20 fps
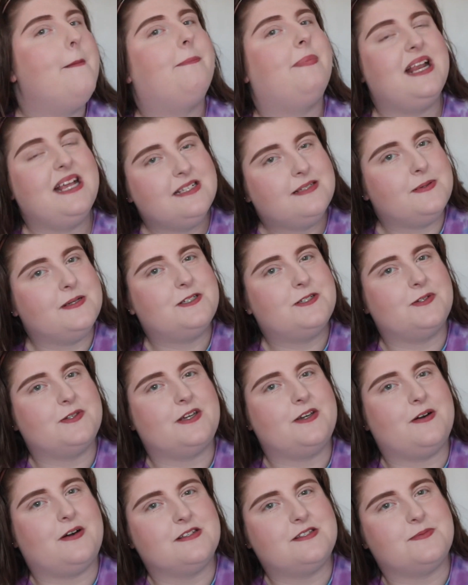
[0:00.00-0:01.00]
please make sure
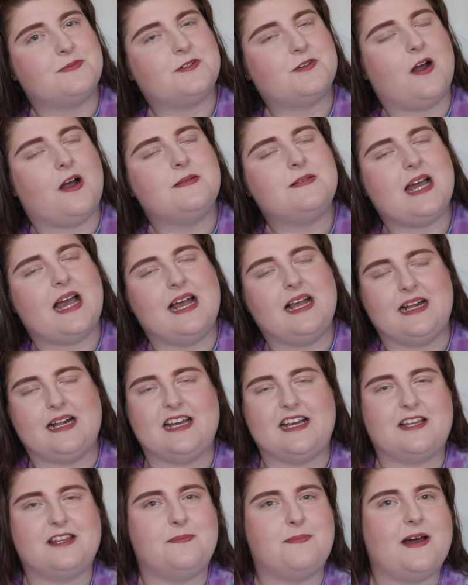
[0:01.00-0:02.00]
that you are subscribed and
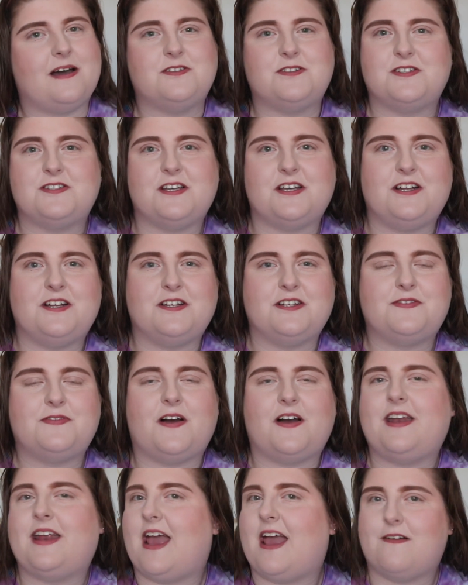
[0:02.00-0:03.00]
click the bell just so you're
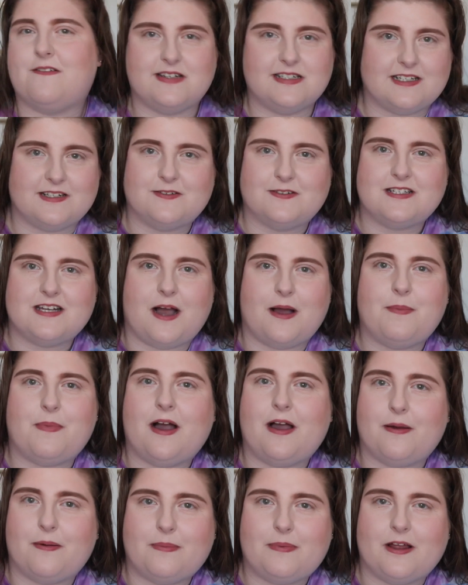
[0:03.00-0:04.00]
notified every single time
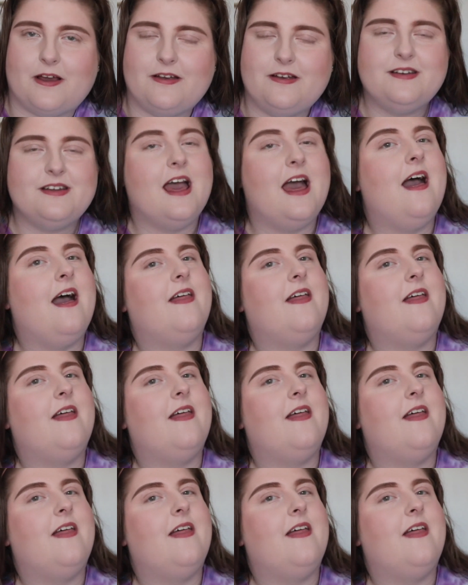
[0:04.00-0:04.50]
I upload.